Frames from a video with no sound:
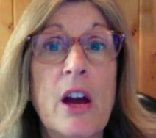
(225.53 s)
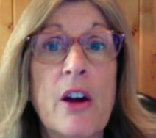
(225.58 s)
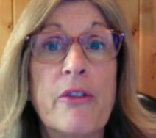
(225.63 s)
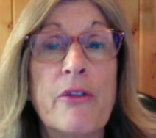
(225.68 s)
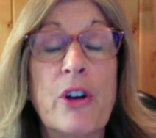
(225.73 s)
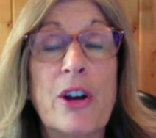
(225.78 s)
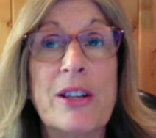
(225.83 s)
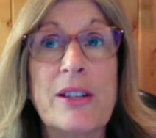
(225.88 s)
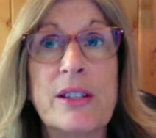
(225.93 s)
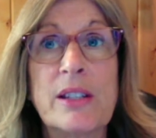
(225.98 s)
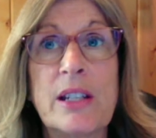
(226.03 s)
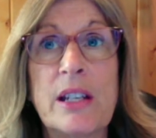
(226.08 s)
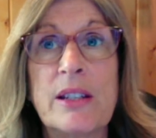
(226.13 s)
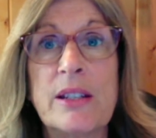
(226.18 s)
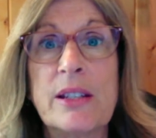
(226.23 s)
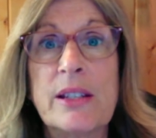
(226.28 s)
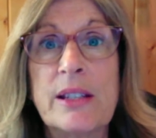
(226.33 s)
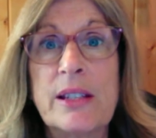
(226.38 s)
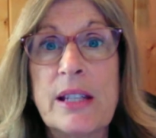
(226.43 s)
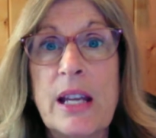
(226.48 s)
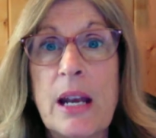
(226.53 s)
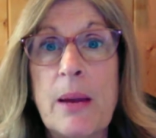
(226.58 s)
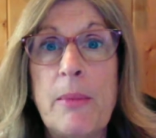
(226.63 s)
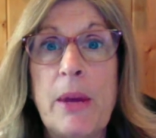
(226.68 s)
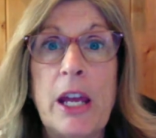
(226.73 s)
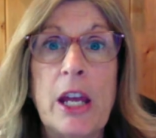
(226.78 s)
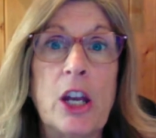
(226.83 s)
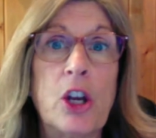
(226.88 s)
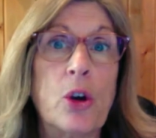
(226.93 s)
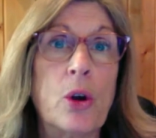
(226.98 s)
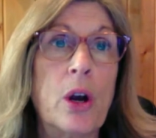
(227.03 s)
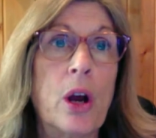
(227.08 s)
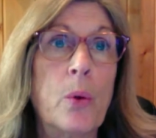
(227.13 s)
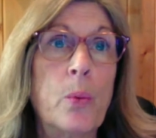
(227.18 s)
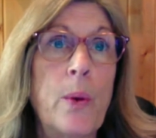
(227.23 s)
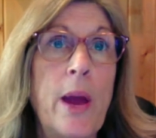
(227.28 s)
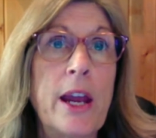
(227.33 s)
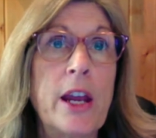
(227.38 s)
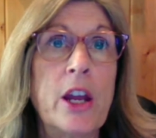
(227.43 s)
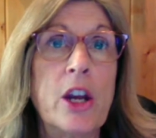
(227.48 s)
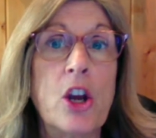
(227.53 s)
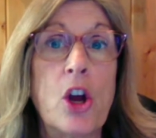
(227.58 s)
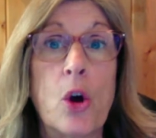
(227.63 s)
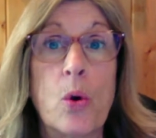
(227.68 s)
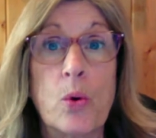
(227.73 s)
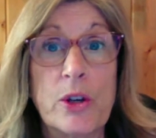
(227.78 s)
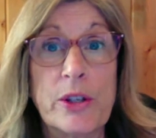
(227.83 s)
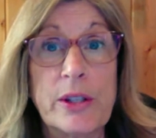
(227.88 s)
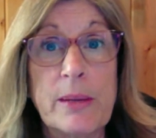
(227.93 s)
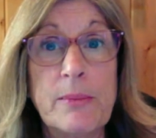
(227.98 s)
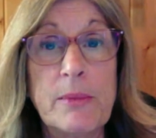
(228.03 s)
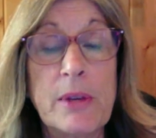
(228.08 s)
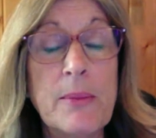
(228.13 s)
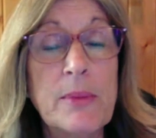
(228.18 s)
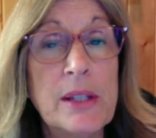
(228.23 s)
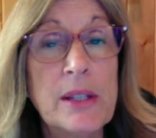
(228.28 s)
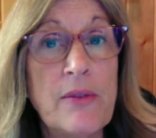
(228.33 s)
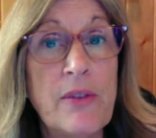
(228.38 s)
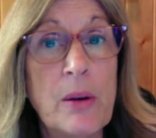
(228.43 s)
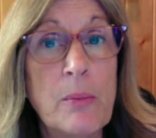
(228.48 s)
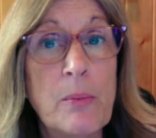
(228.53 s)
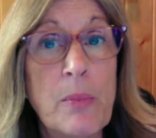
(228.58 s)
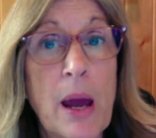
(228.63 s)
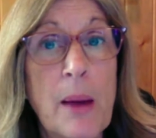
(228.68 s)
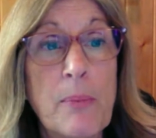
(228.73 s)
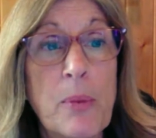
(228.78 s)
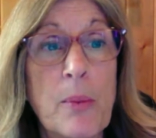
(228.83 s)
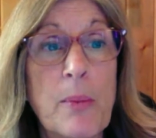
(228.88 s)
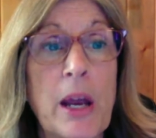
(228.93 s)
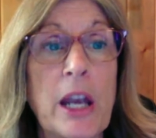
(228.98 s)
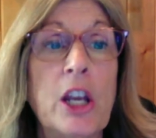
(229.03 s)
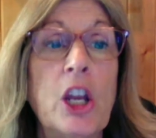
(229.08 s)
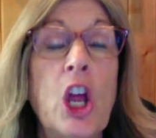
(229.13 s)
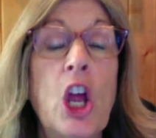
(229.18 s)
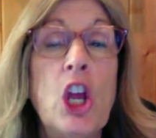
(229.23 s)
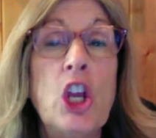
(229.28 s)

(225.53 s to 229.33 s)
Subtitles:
For instance, cinnamon or oregano or sometimes even peppermint.